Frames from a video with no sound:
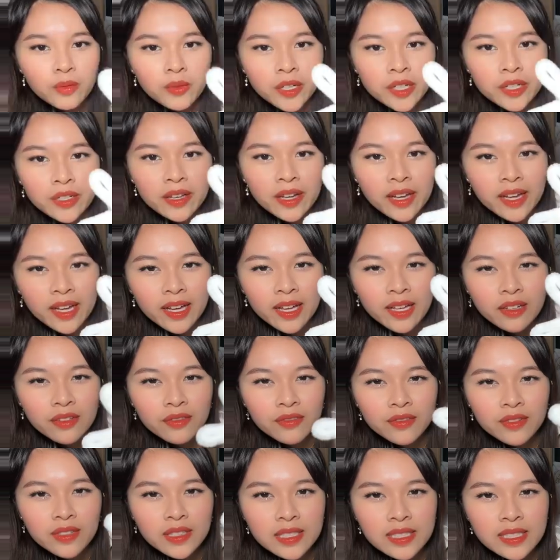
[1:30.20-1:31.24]
where you
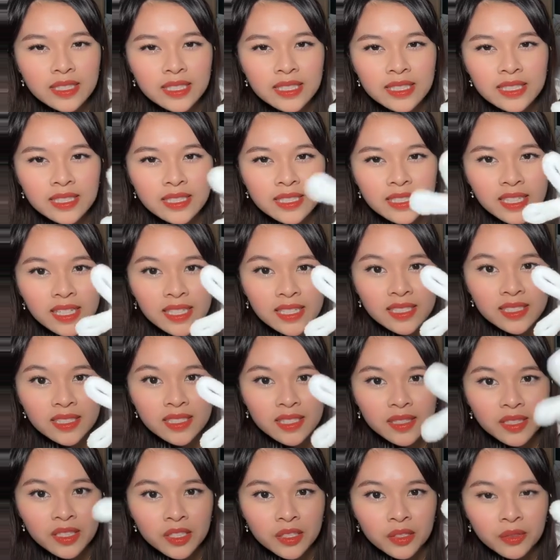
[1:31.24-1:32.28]
have
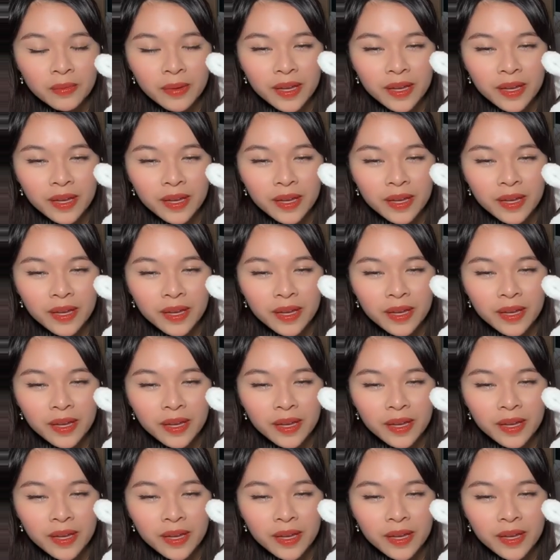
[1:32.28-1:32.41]
6 little